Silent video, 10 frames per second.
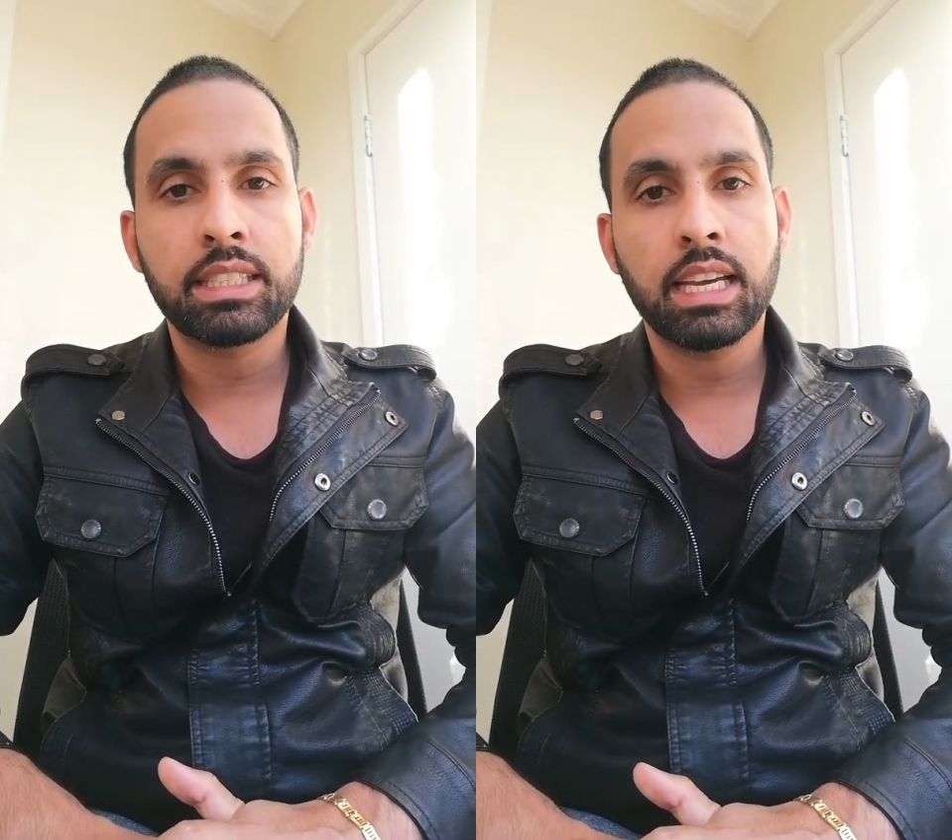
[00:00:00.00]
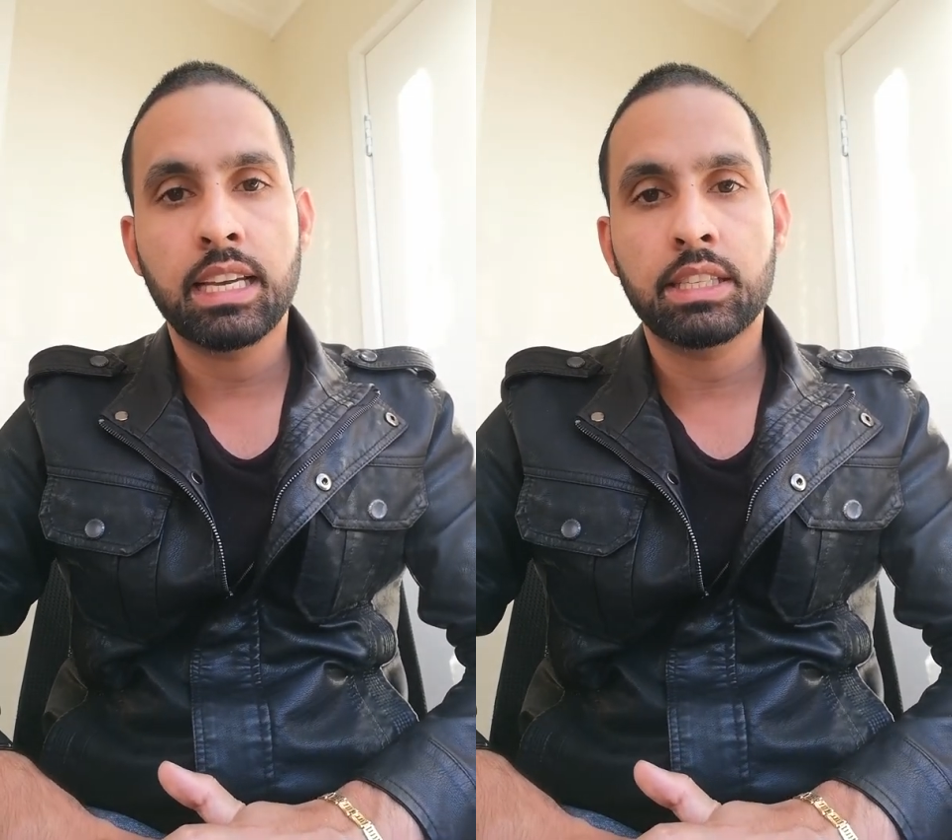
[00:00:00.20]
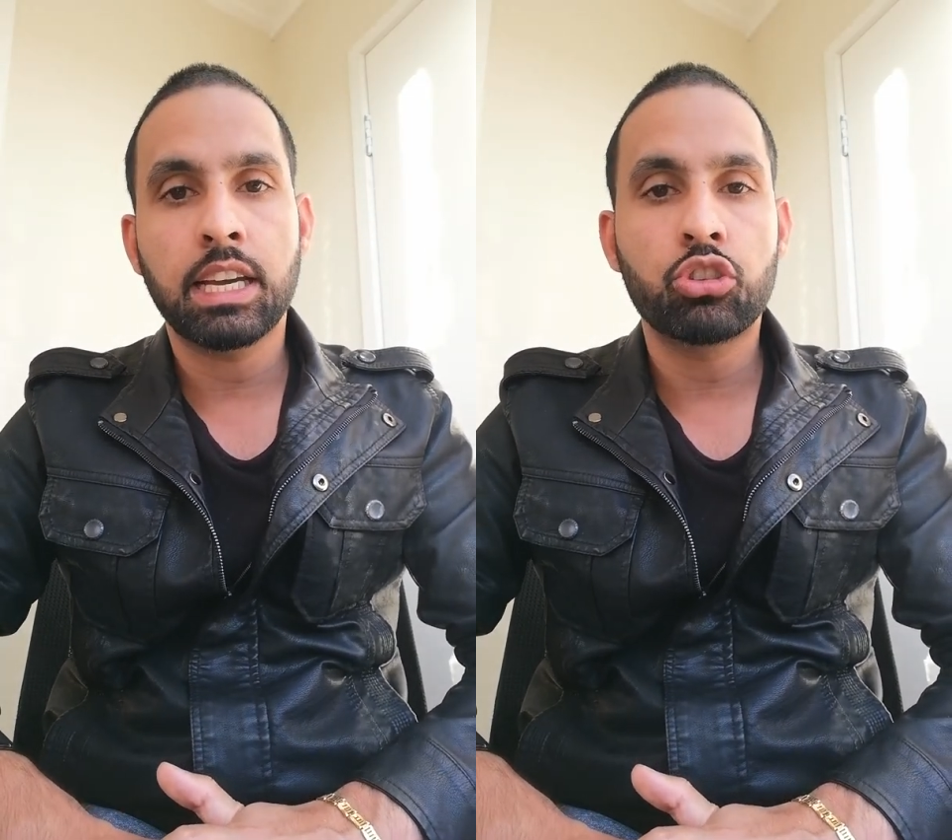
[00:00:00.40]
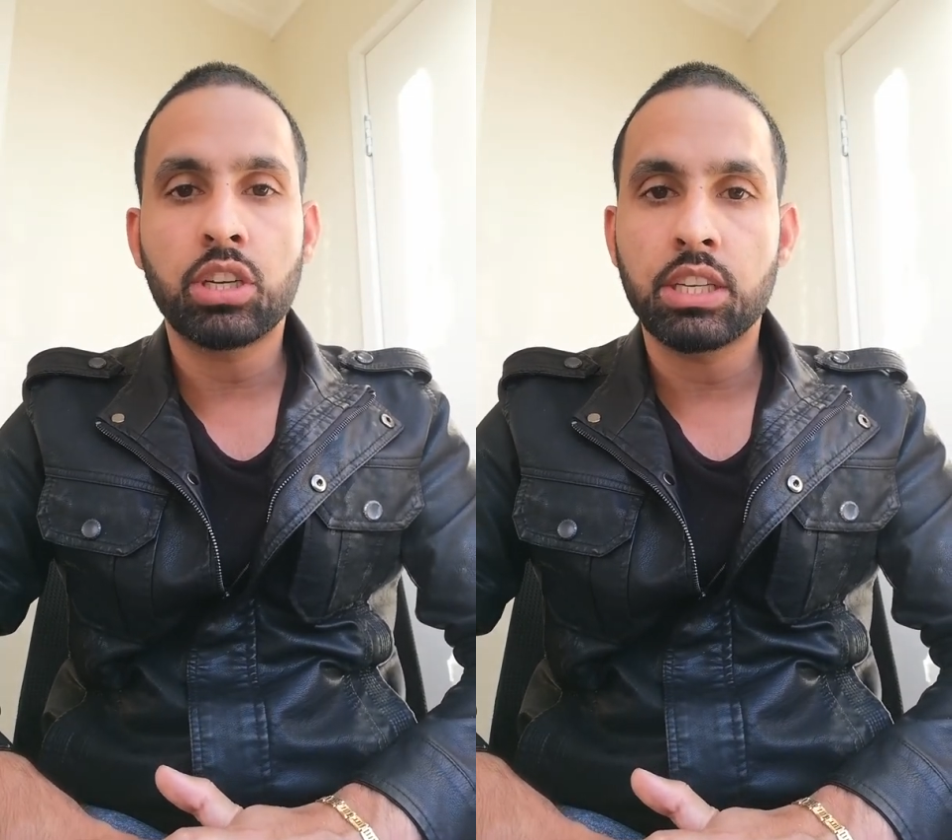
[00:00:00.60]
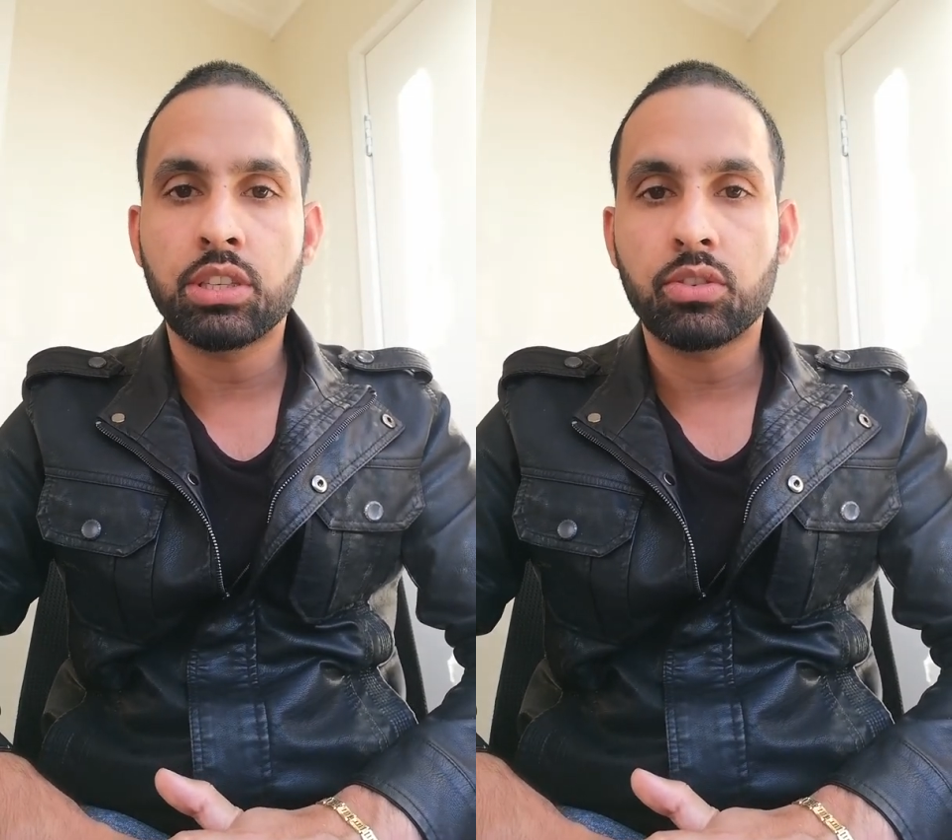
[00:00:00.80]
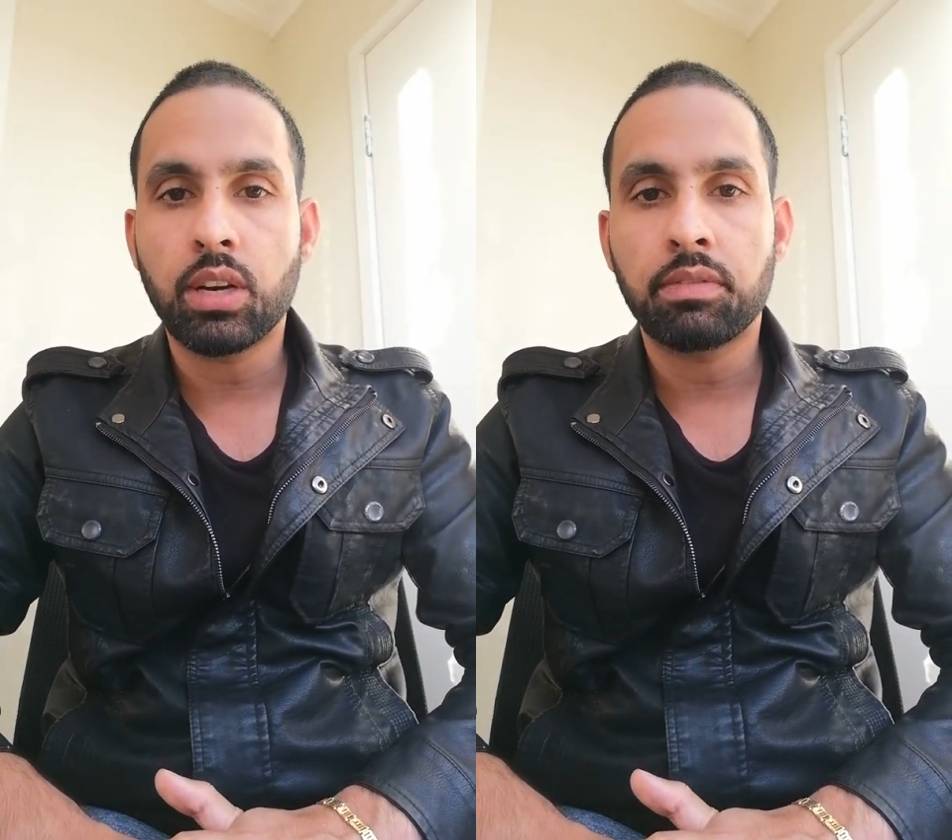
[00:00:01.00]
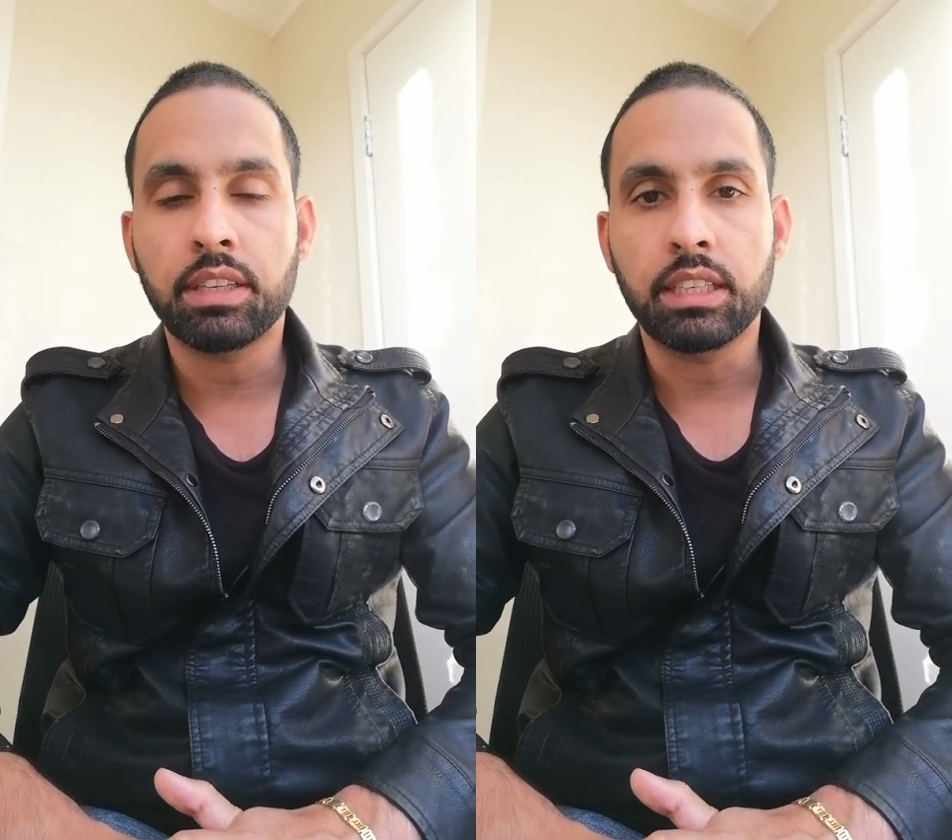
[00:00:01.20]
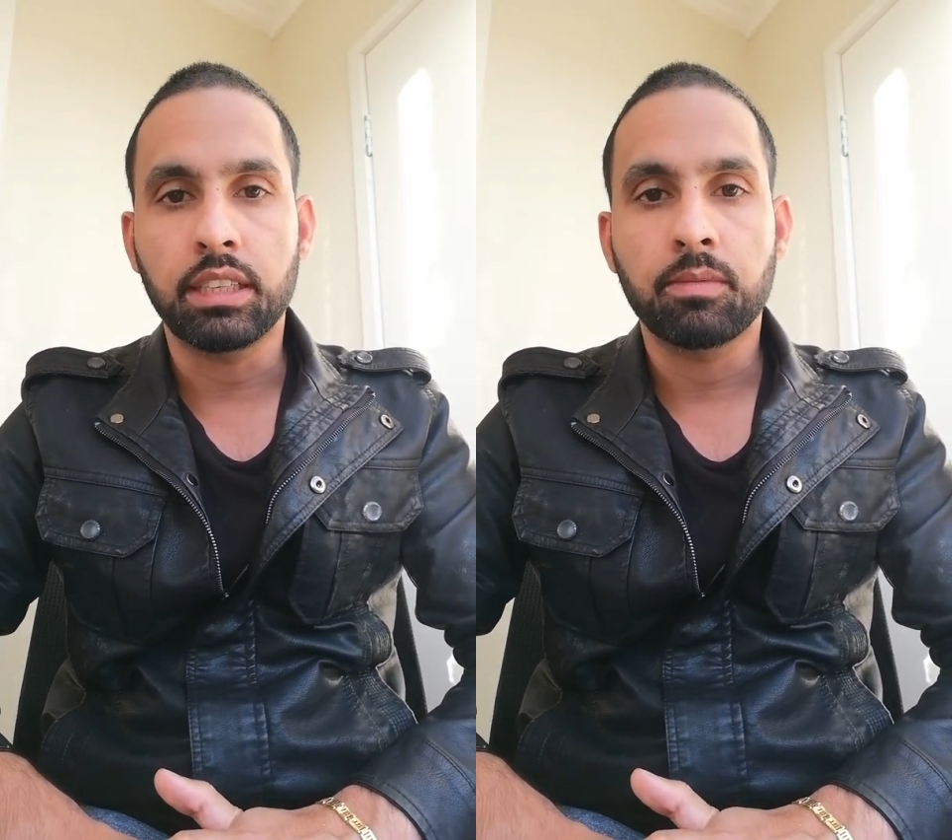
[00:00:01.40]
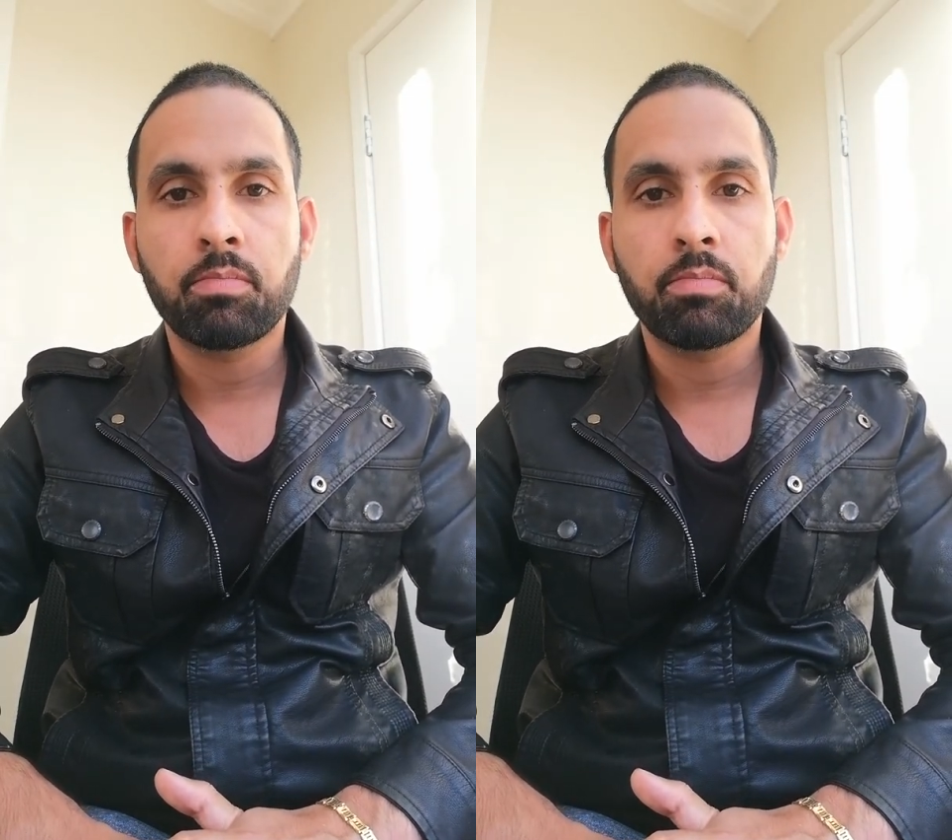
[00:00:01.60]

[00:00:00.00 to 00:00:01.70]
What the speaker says: as education trafficking.